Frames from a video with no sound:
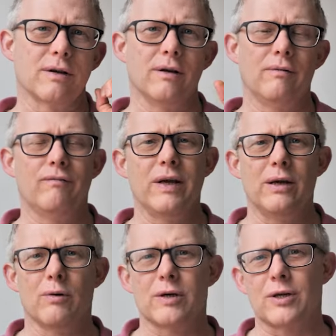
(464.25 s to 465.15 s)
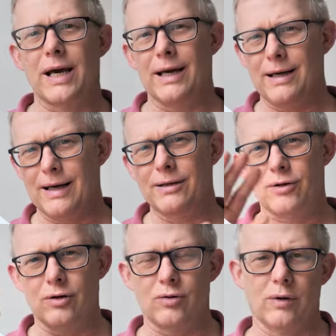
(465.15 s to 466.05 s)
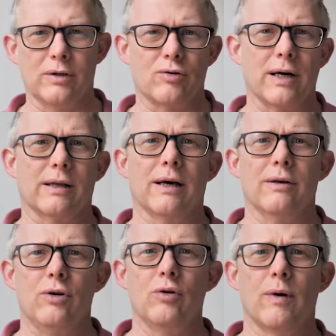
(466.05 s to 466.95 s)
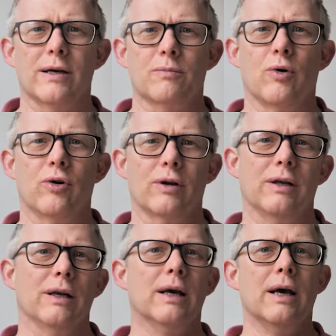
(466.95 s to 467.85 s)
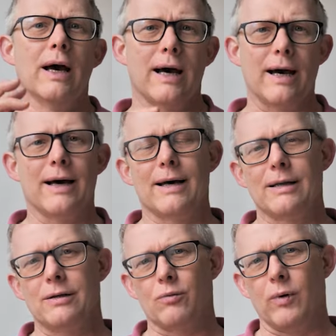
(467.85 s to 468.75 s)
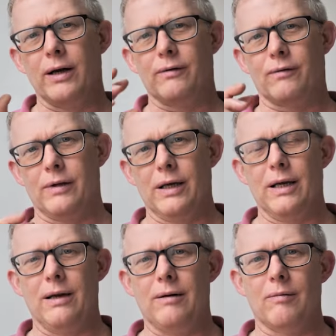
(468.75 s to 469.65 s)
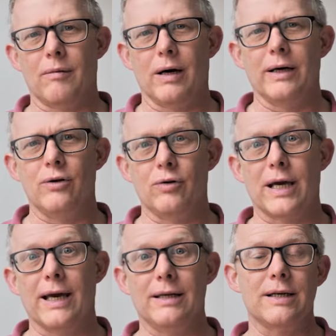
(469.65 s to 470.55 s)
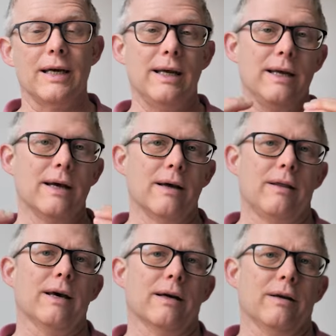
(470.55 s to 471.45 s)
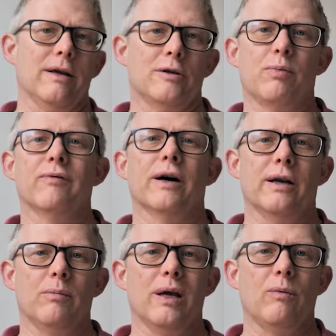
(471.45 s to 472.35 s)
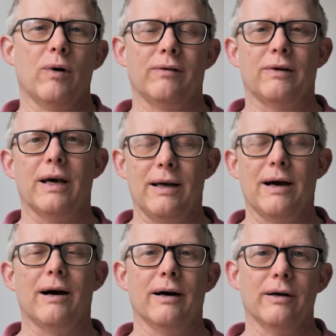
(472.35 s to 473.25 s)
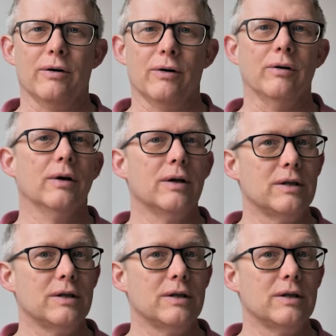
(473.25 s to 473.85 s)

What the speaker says: The VUSA is to sort of track that US market, and with the IUKD, that is providing me with a higher